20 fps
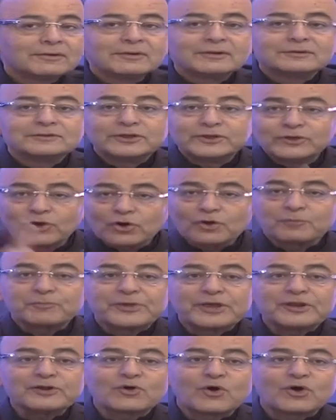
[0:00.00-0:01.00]
the
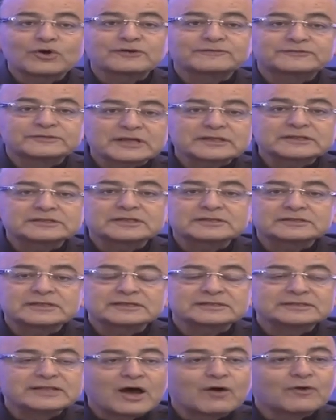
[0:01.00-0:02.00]
European Court of Justice
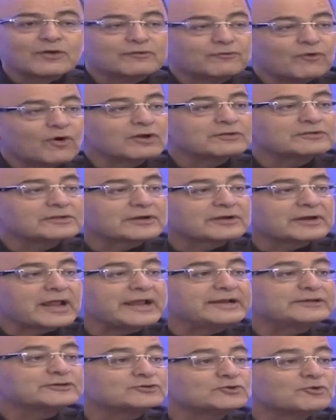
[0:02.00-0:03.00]
has now evolved the
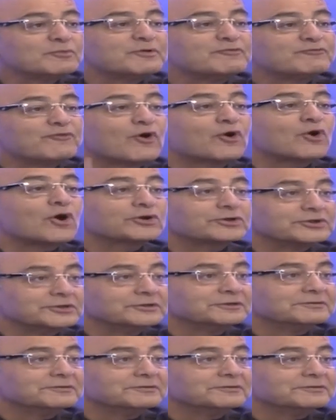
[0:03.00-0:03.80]
right to be forgotten.